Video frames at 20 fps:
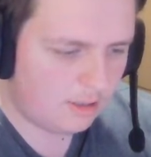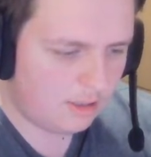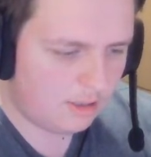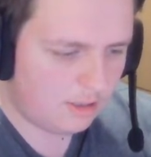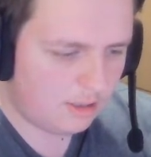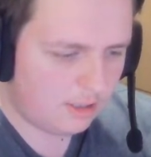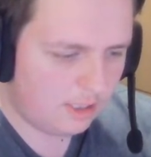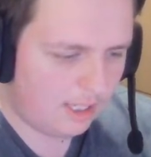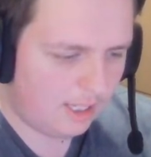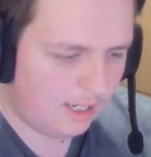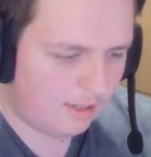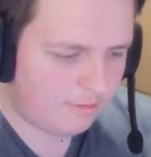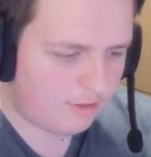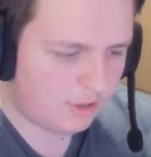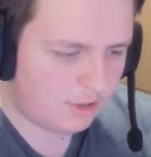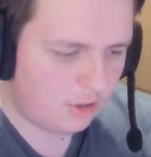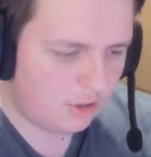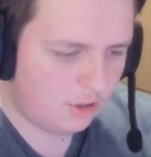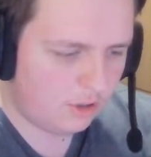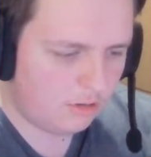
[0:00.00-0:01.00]
You have the
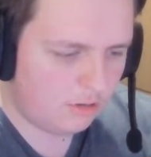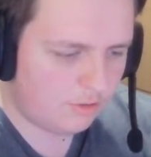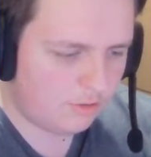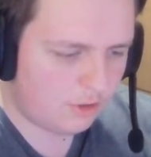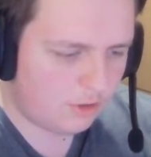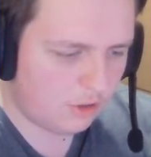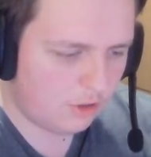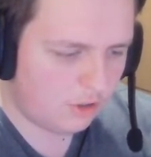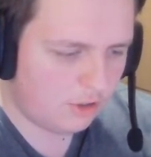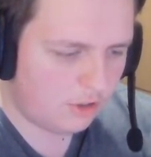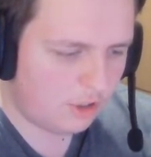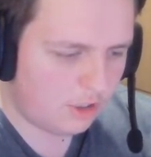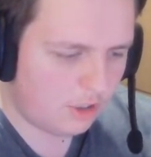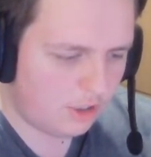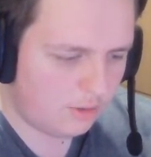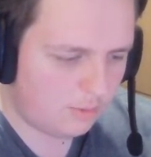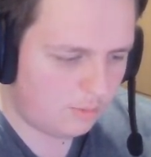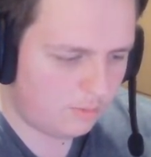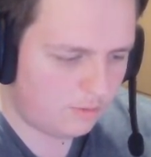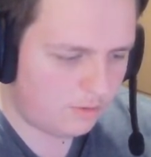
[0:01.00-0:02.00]
colour of the
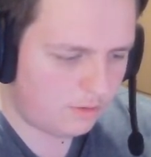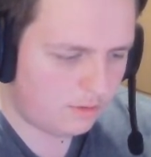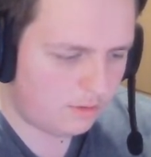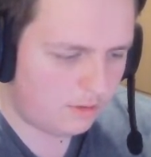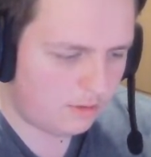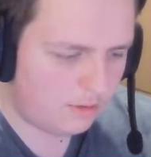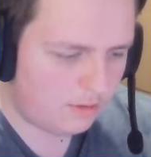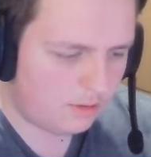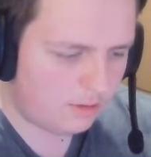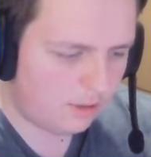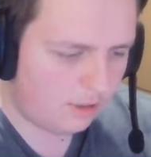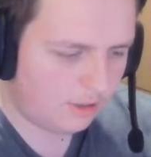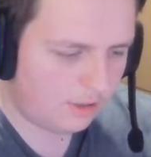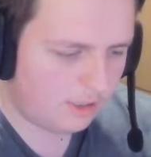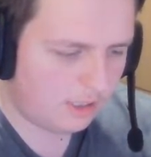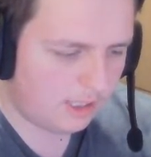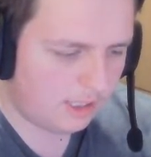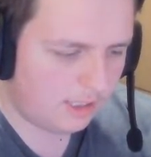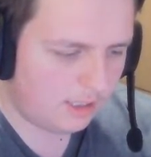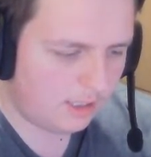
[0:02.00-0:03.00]
undernose, like
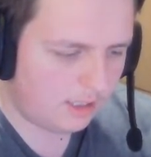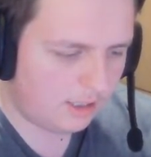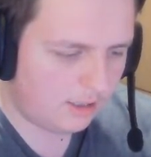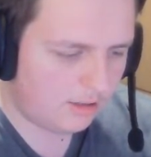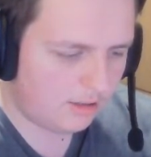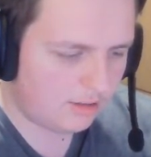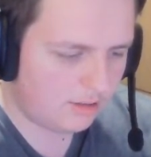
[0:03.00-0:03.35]
the